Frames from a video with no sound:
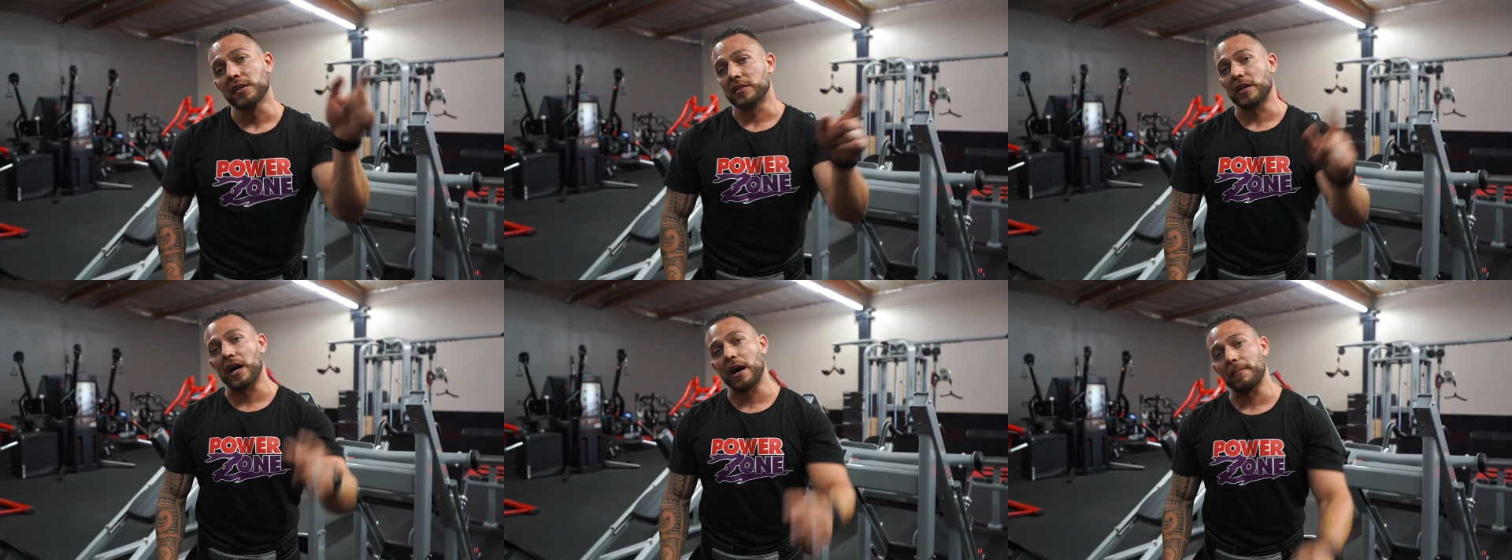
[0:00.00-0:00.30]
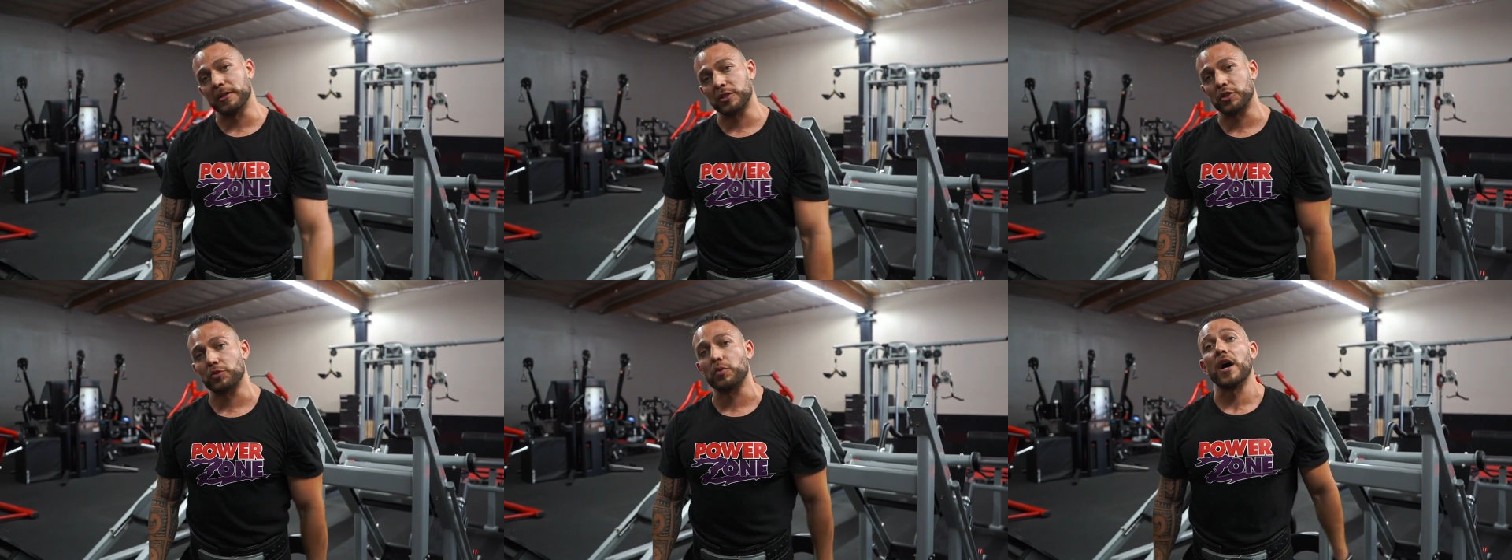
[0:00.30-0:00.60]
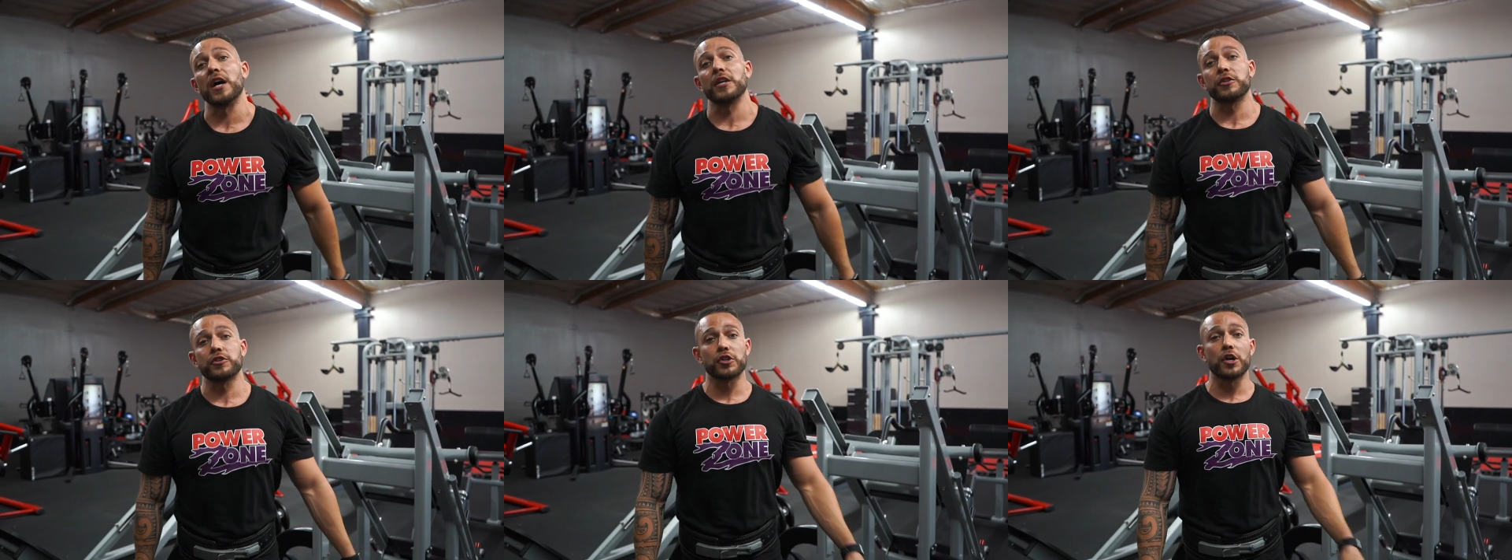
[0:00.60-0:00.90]
goblet
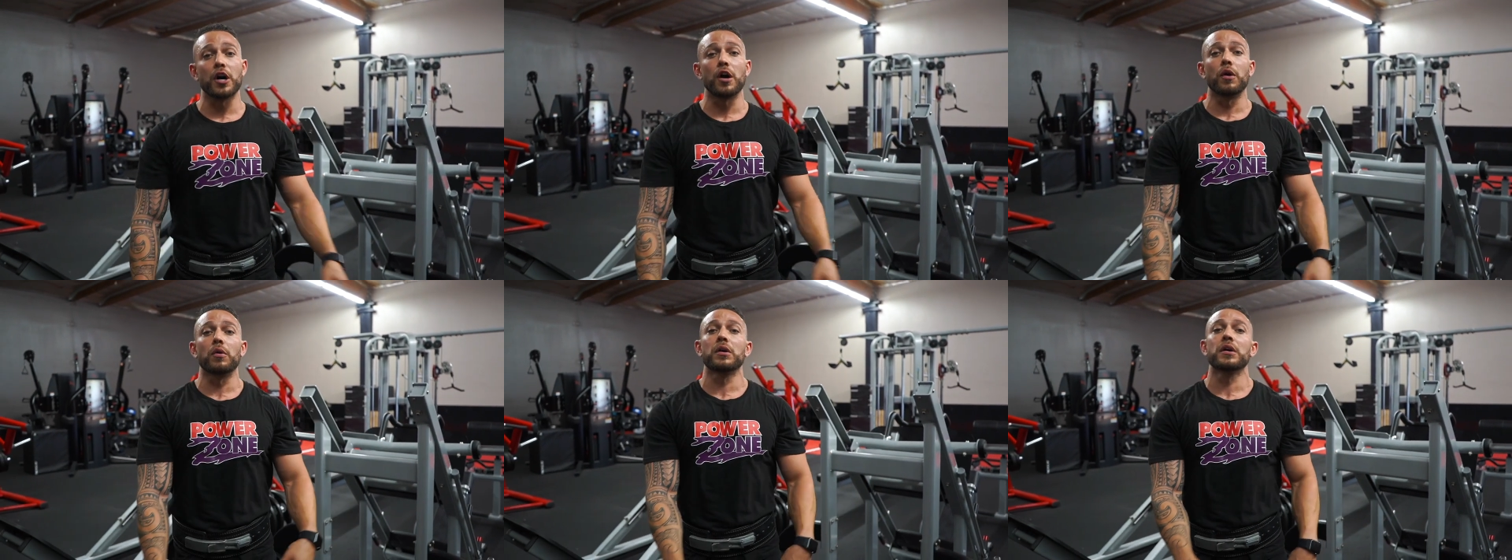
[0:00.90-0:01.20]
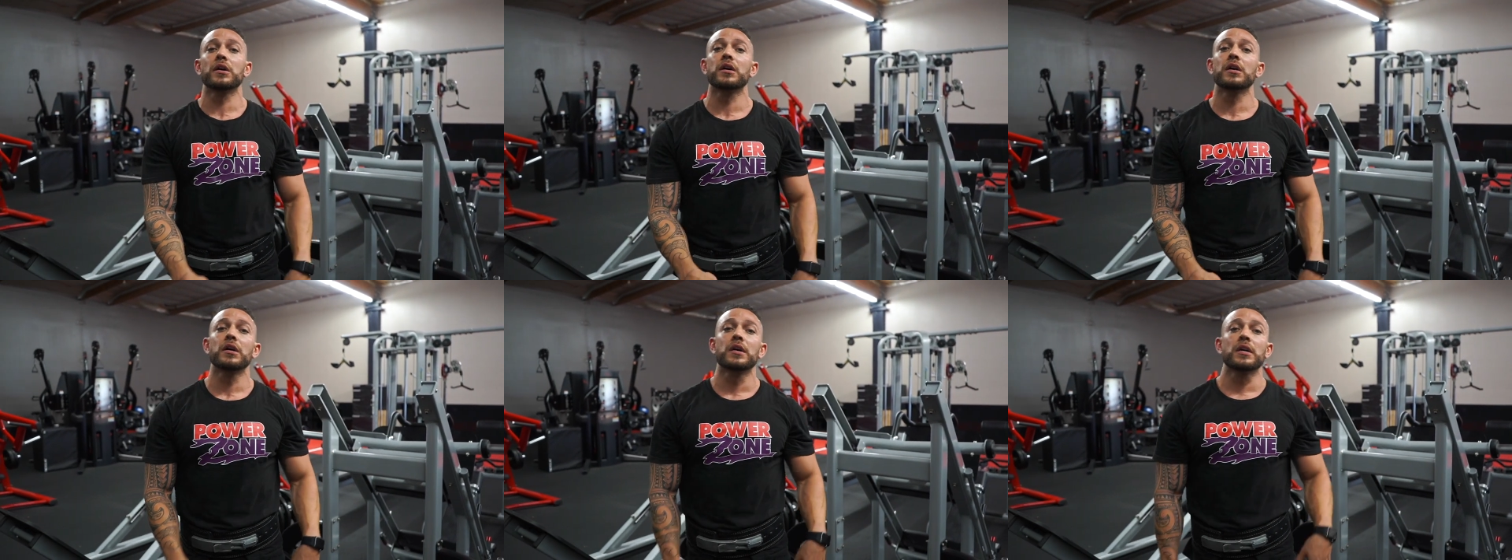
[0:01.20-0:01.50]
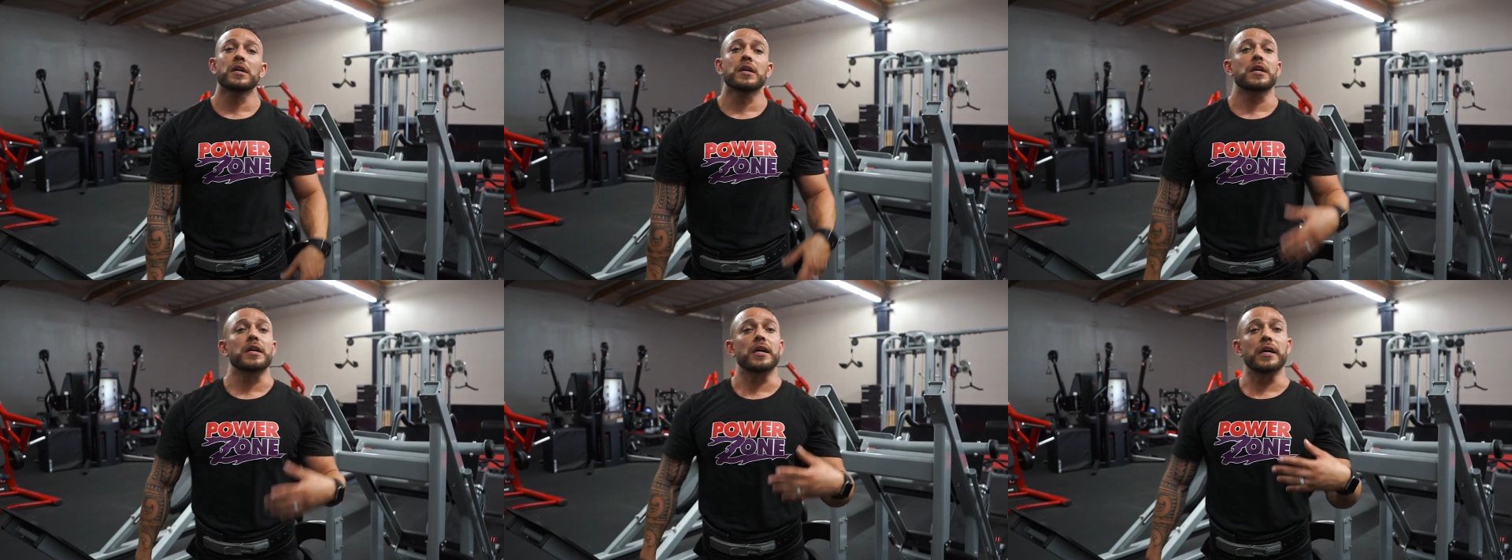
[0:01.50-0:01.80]
squat. So
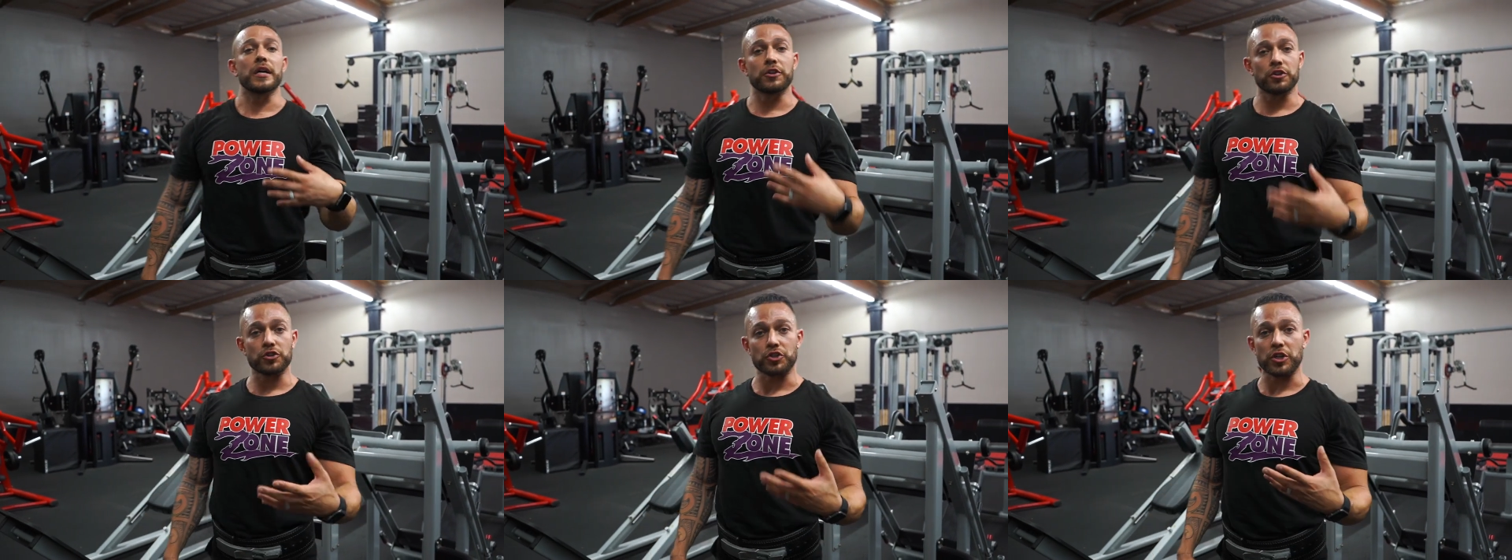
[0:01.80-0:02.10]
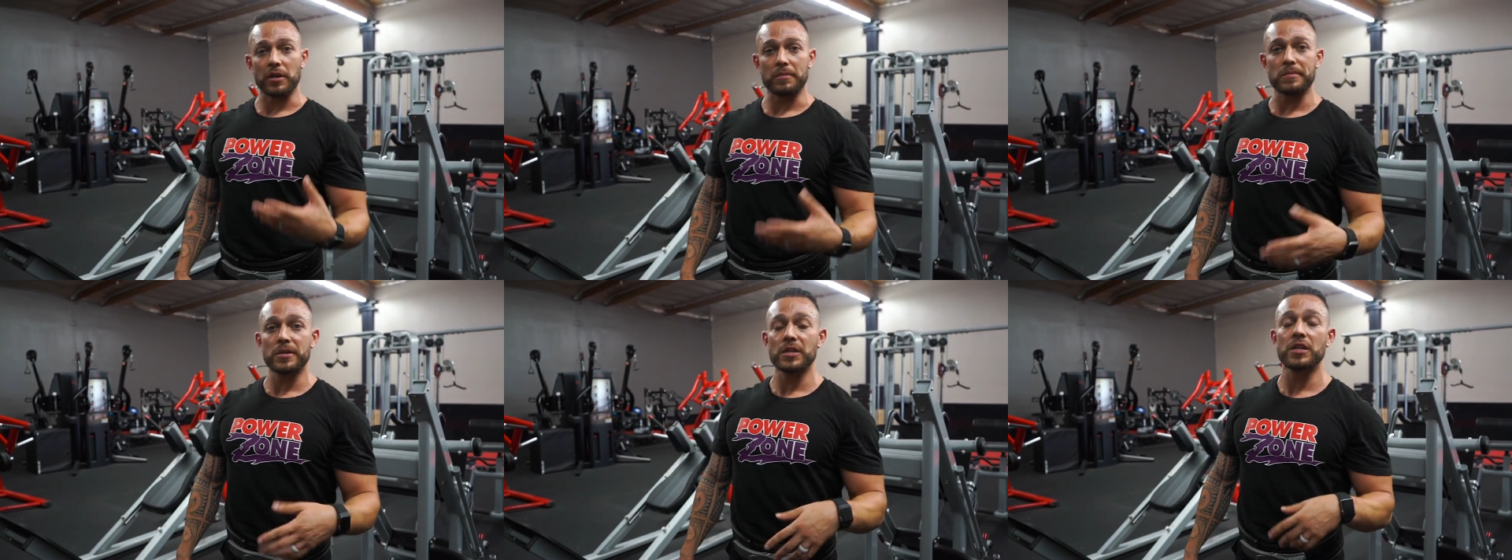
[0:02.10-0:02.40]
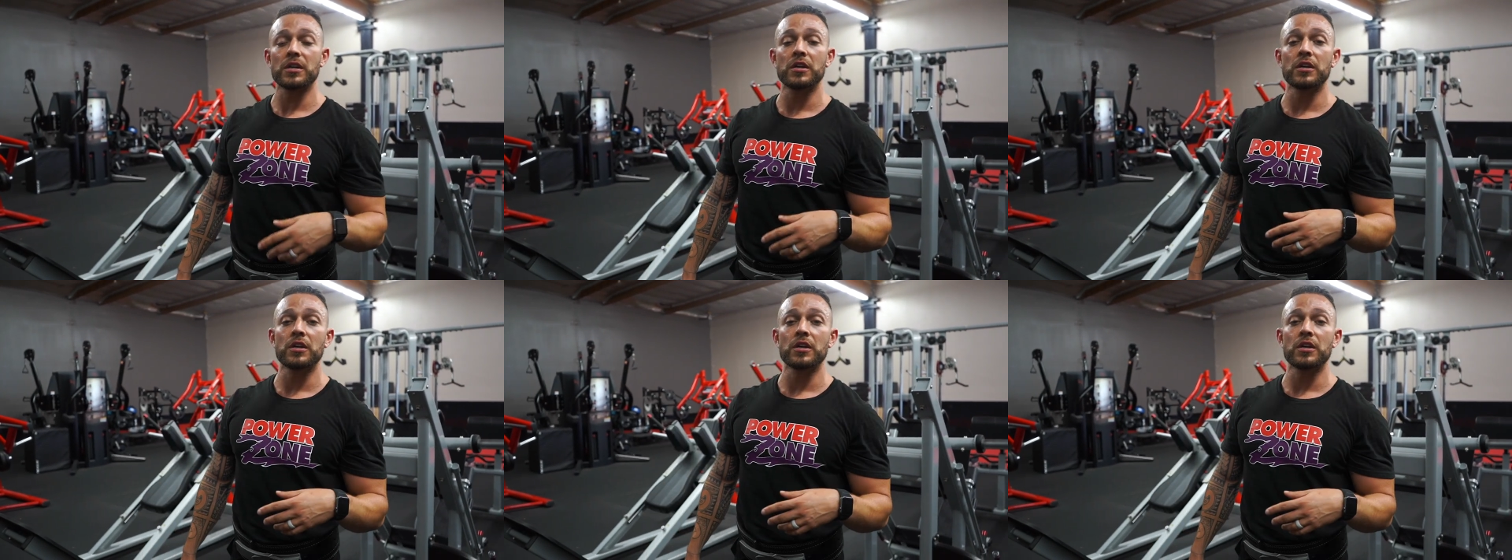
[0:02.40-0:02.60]
in your gym,